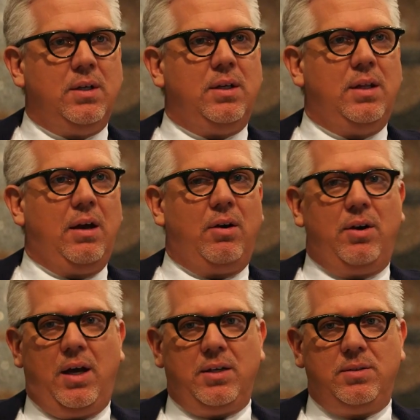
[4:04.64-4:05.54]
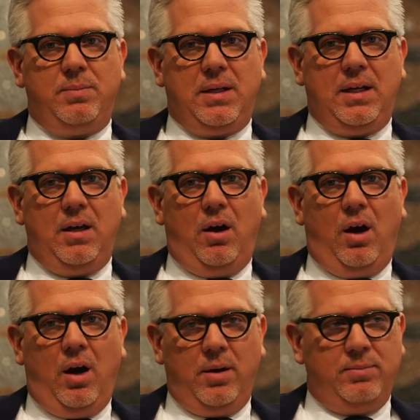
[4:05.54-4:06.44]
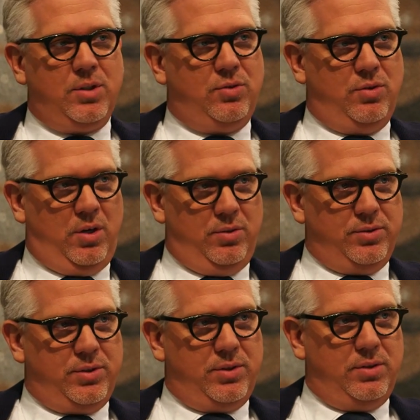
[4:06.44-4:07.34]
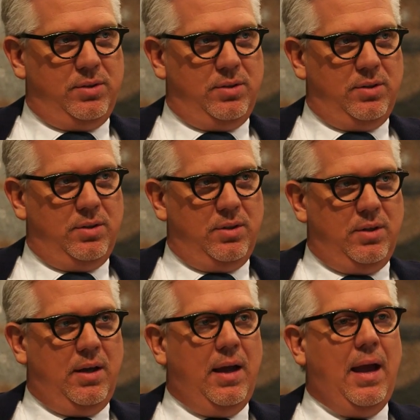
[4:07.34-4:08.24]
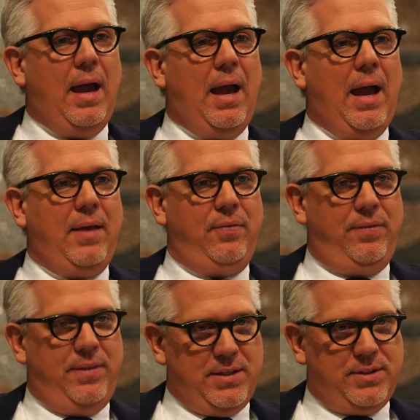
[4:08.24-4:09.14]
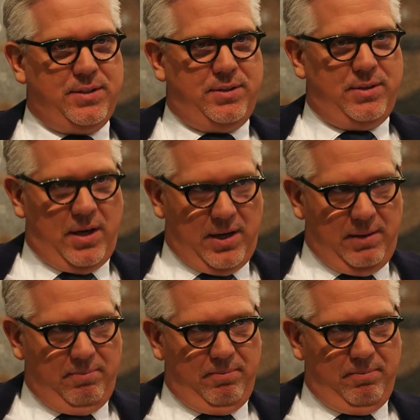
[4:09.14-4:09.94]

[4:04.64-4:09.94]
They are not to be armed drones at this time.